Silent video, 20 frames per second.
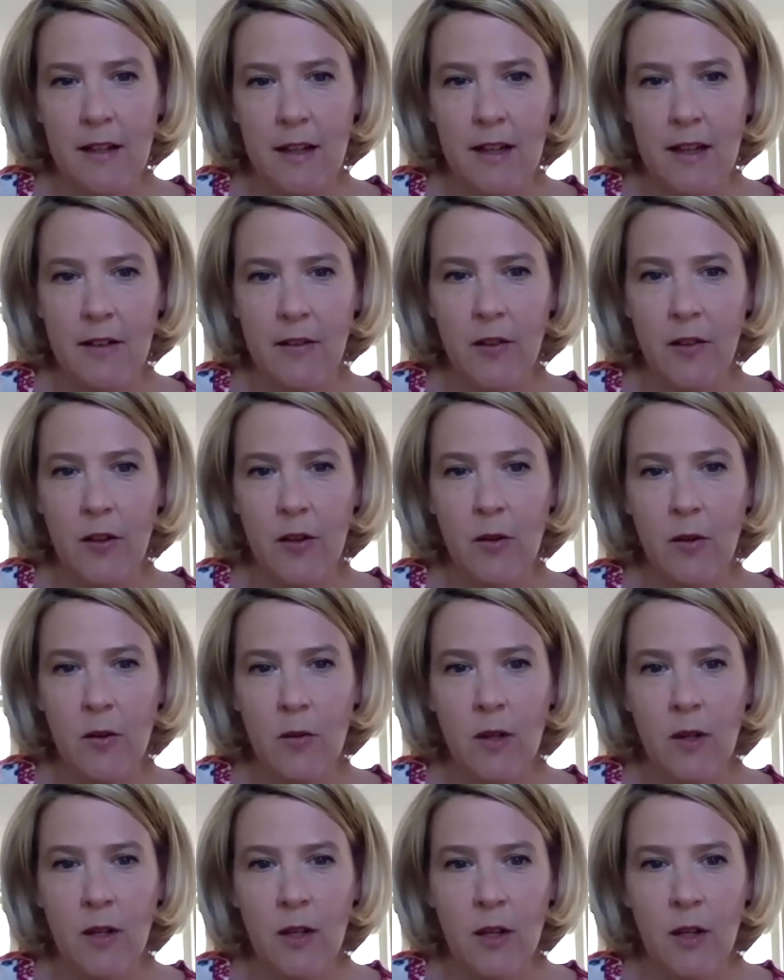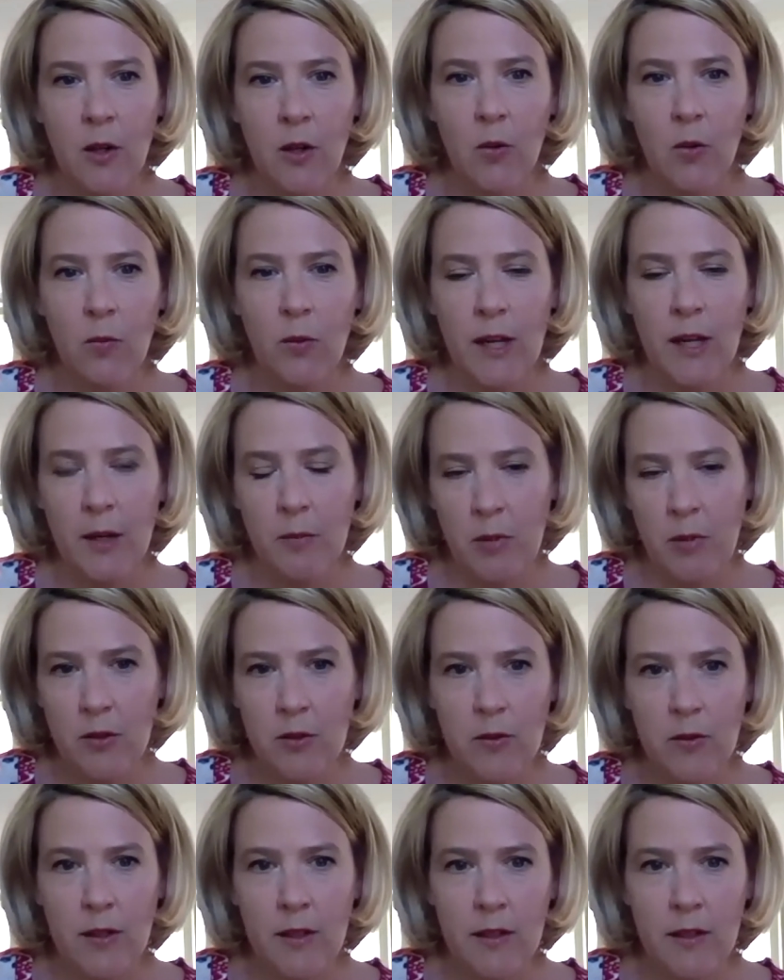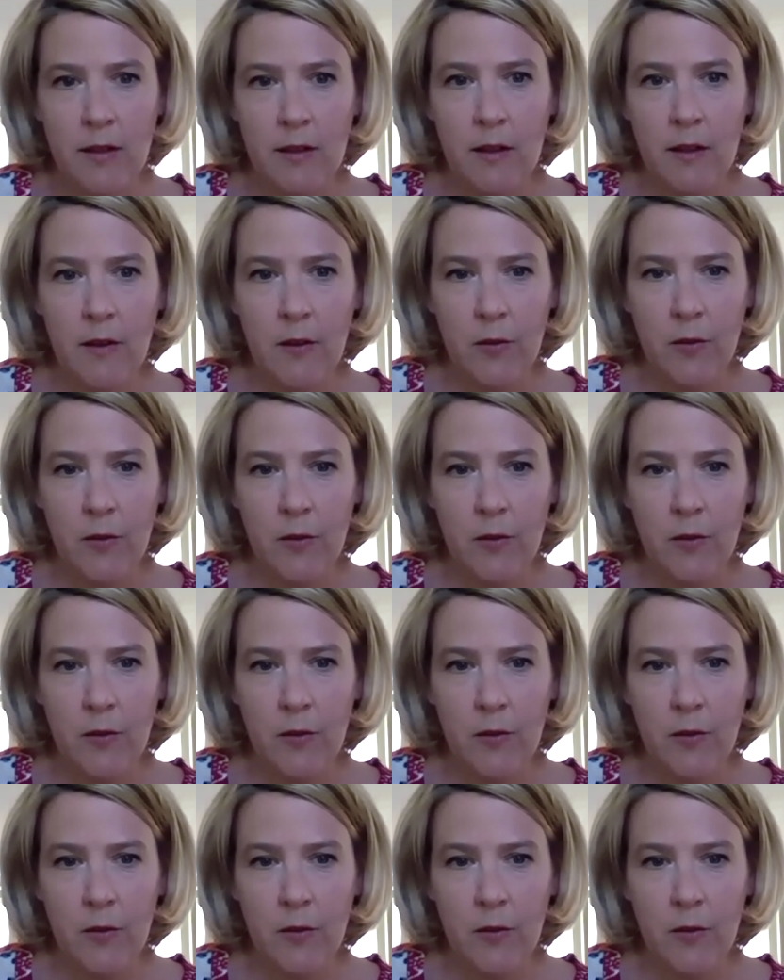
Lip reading: And so we had been doing this